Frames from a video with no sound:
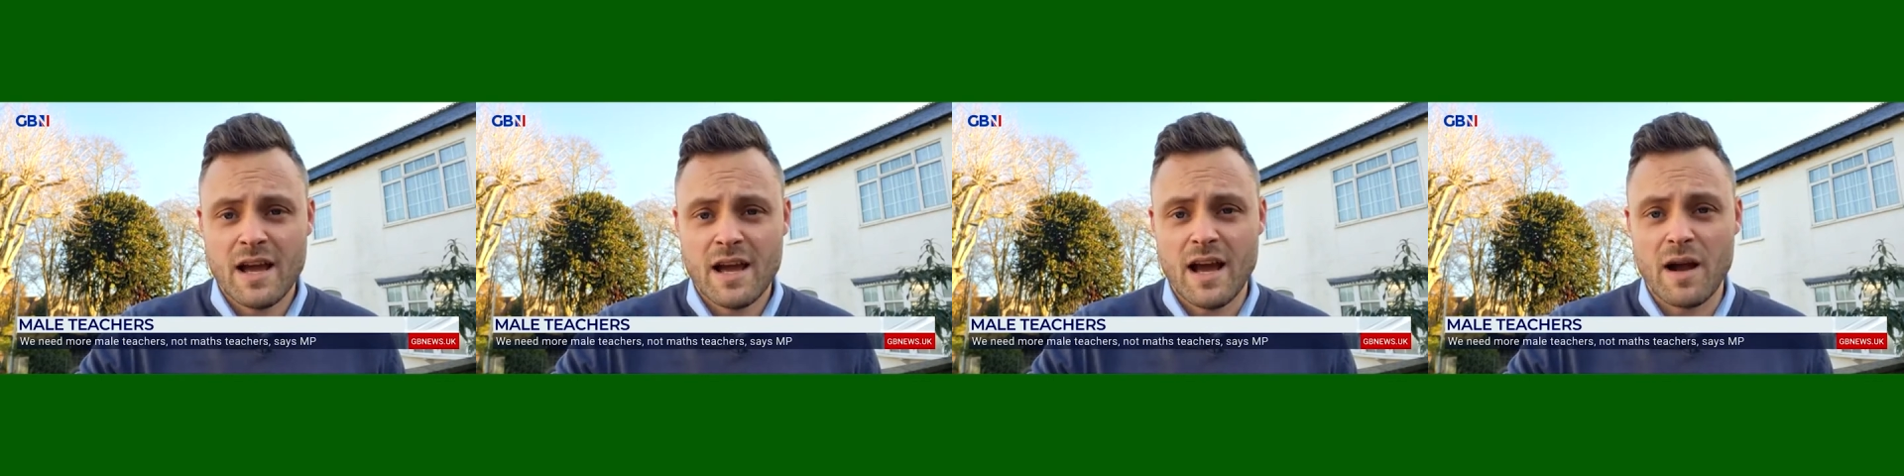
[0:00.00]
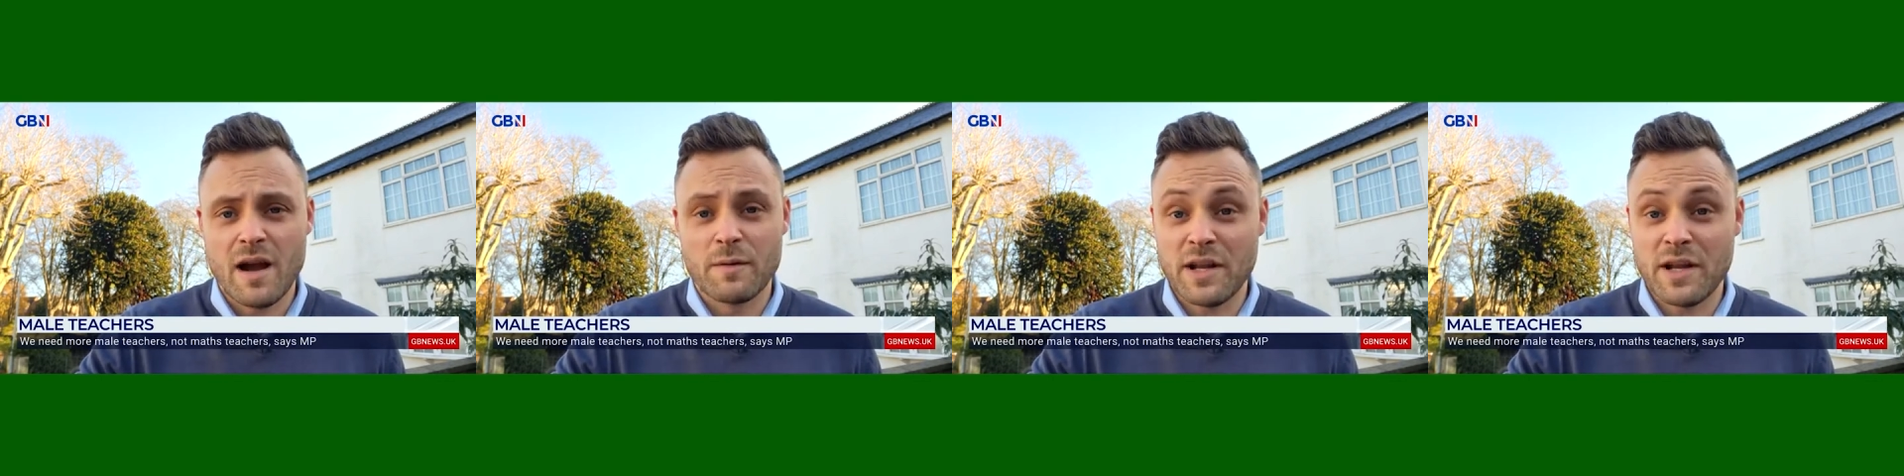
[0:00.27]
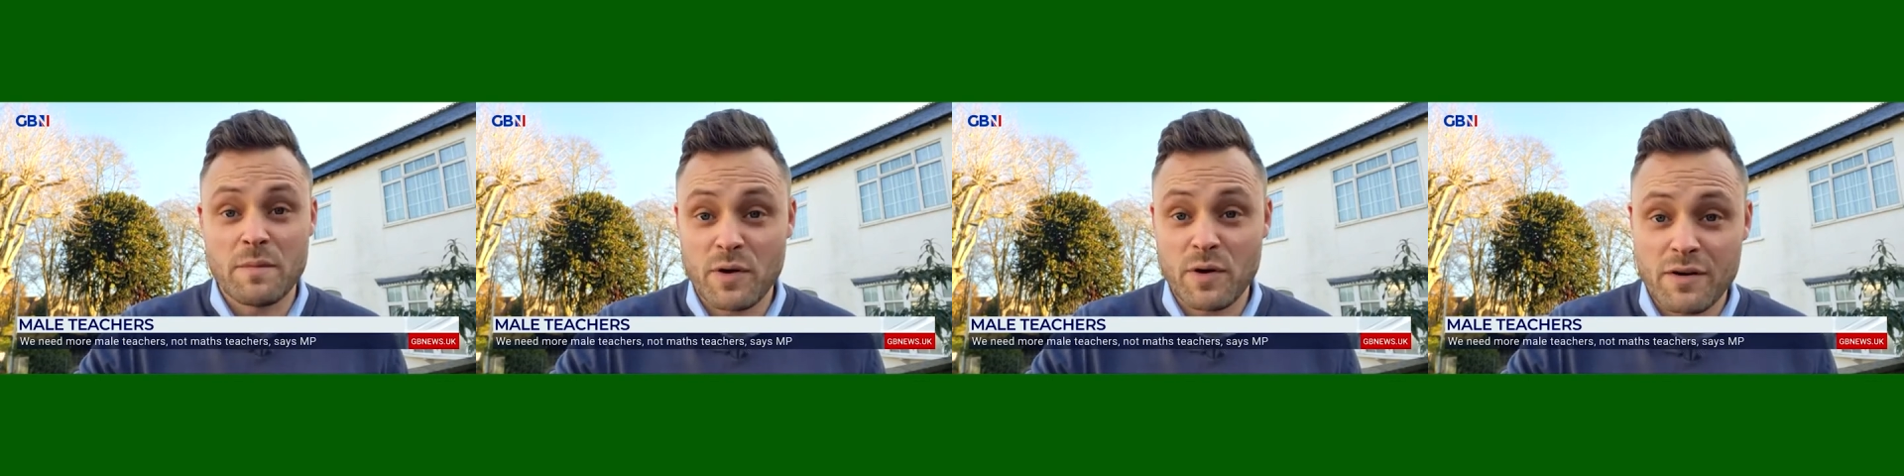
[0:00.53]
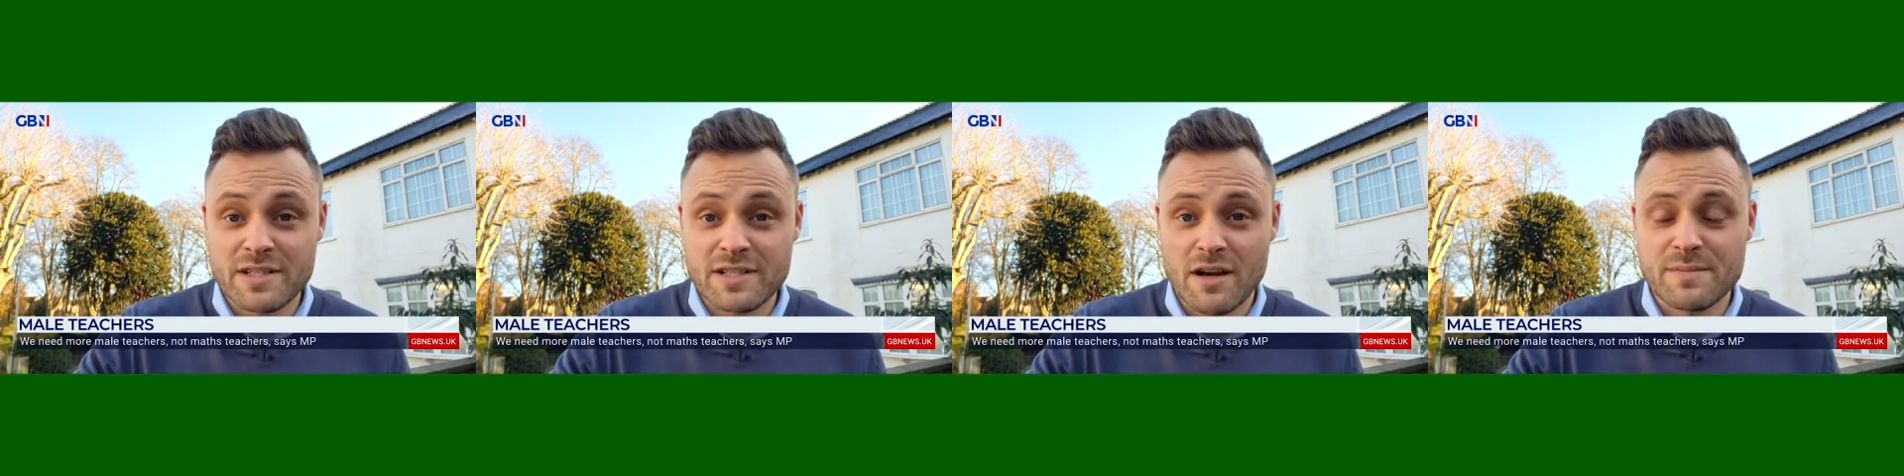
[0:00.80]
we don't
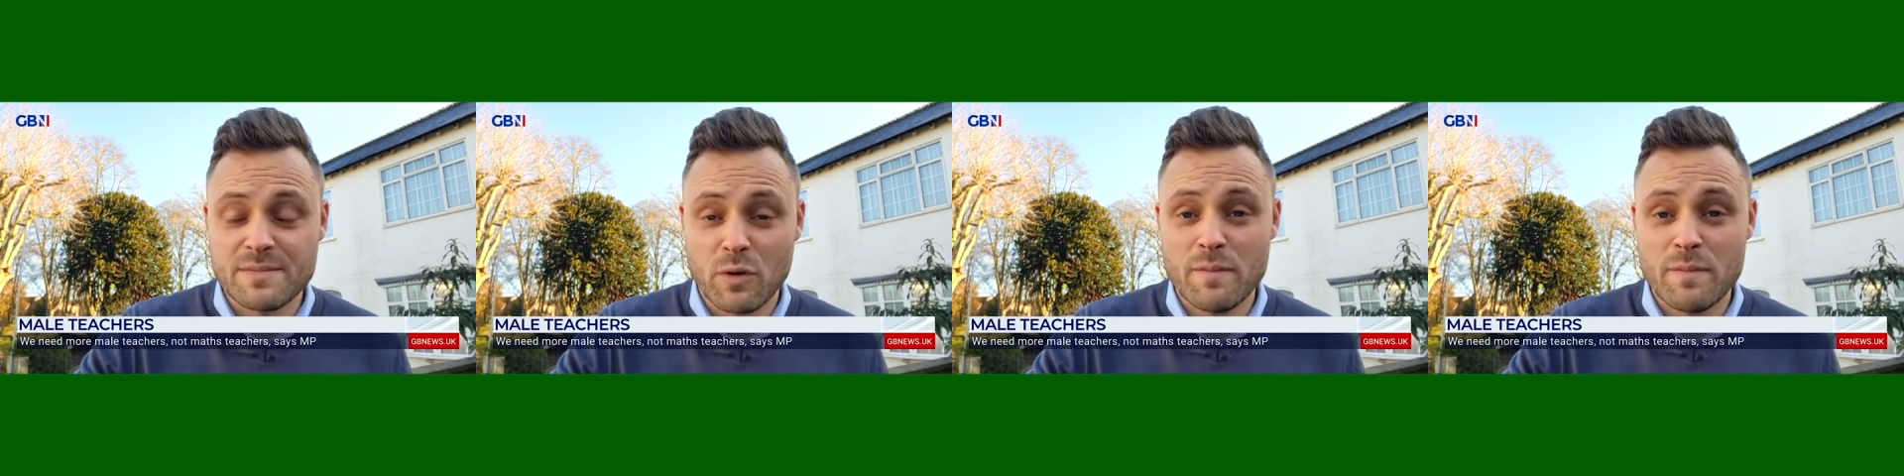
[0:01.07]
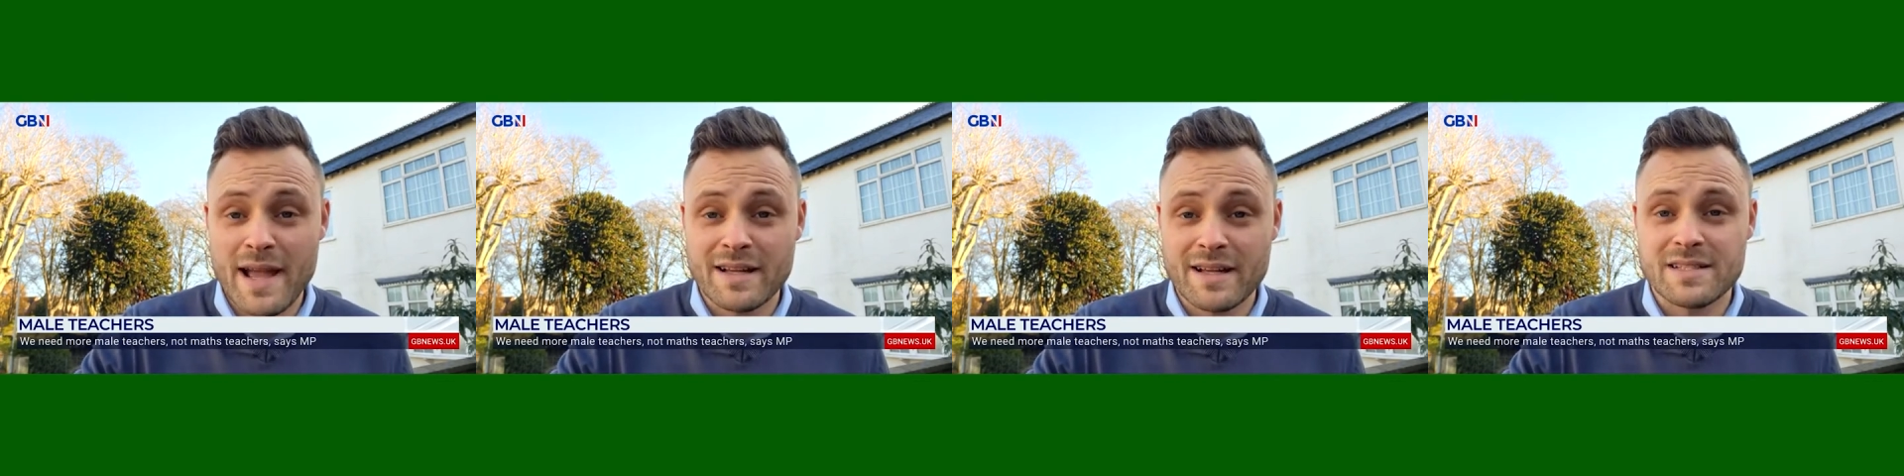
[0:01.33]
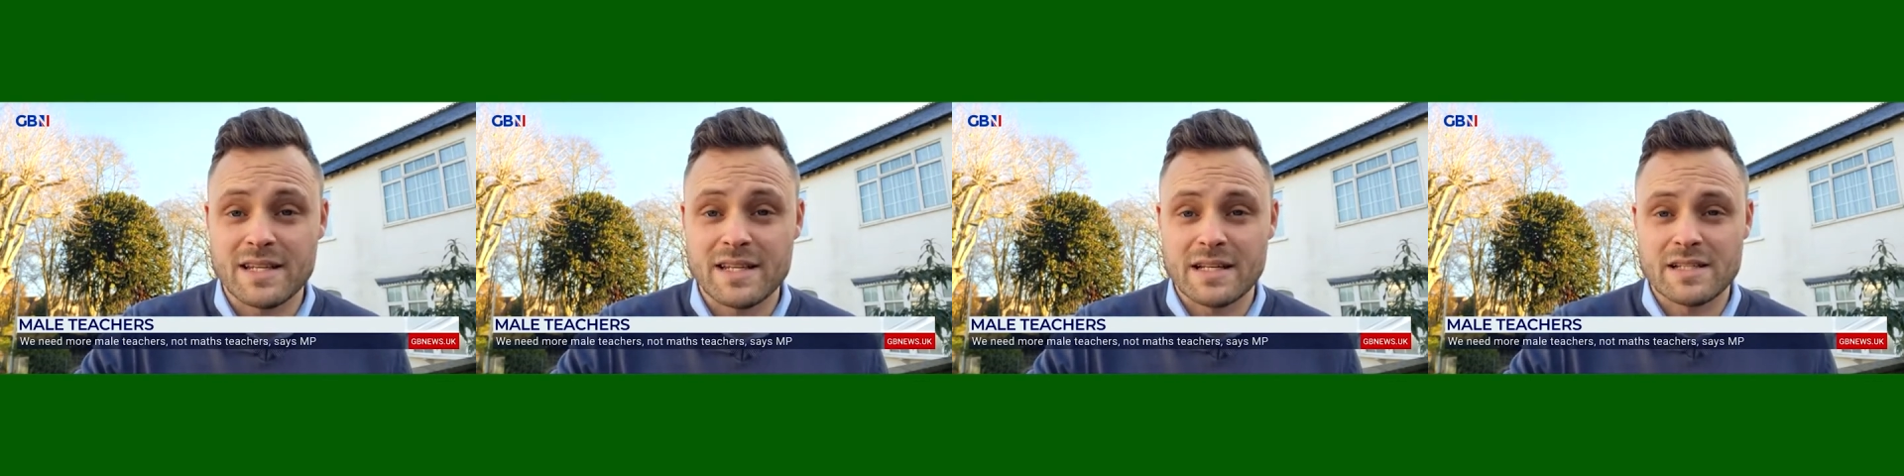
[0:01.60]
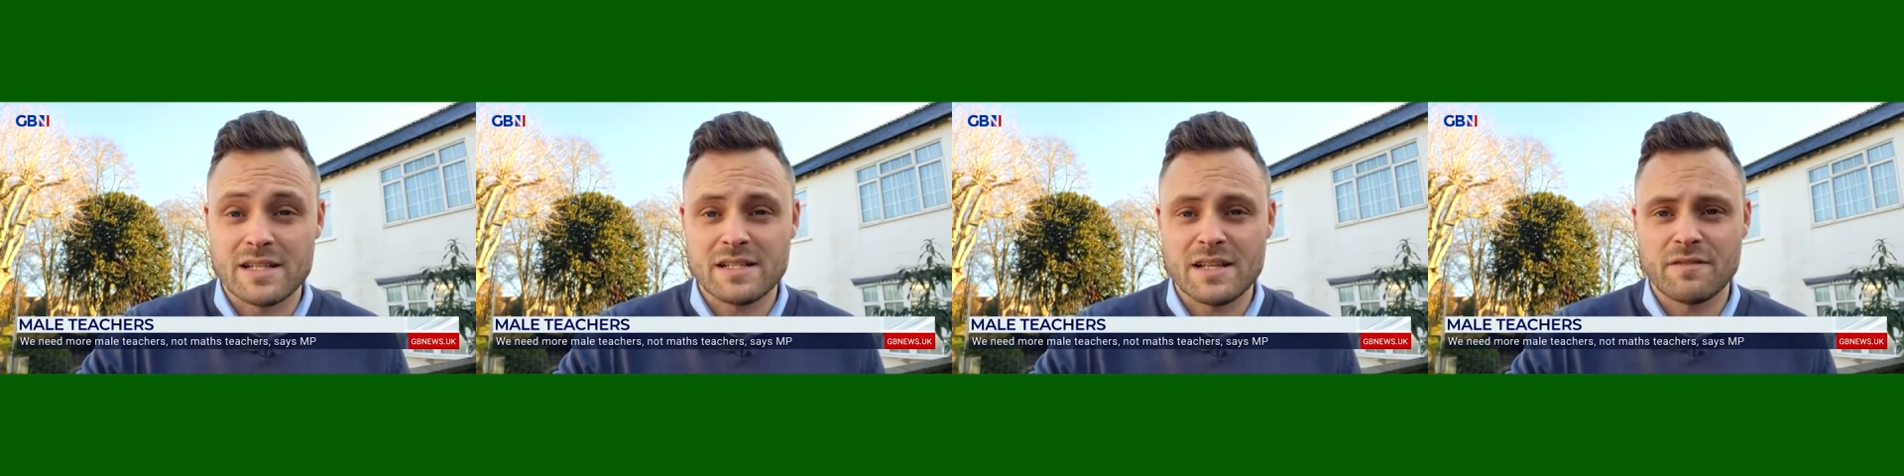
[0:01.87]
prioritise more male
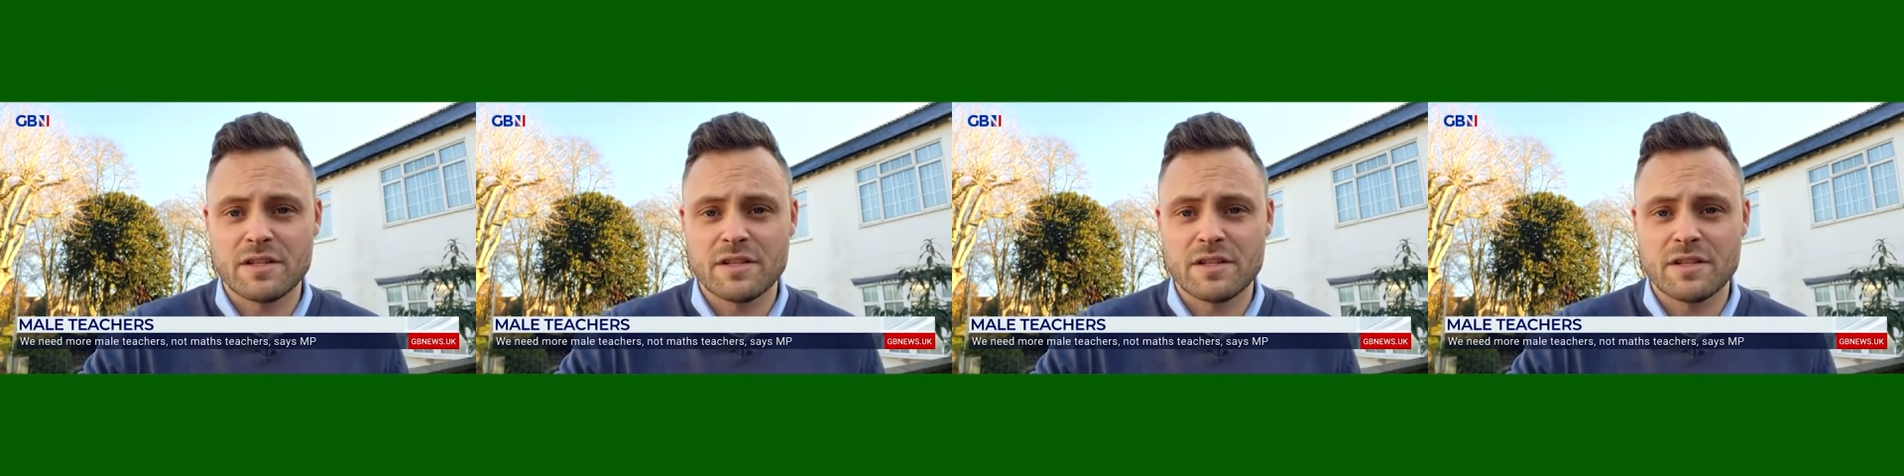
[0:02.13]
teachers,